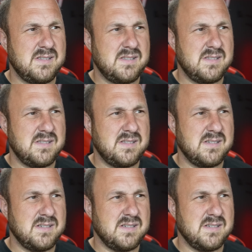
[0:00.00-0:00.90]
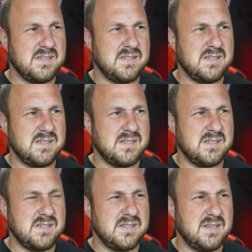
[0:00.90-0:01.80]

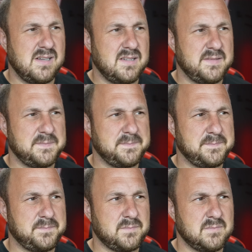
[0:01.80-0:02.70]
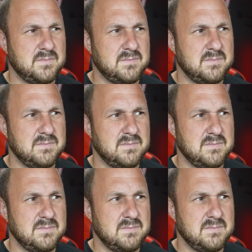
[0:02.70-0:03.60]

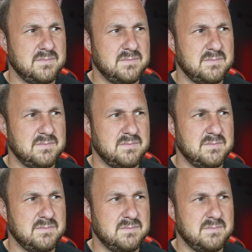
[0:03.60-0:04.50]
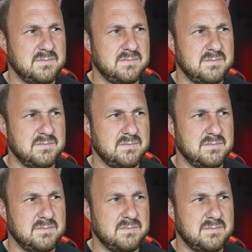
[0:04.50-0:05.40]

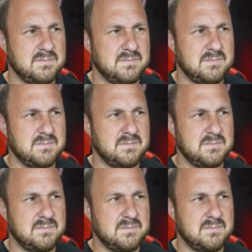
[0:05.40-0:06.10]
The person shown says nothing.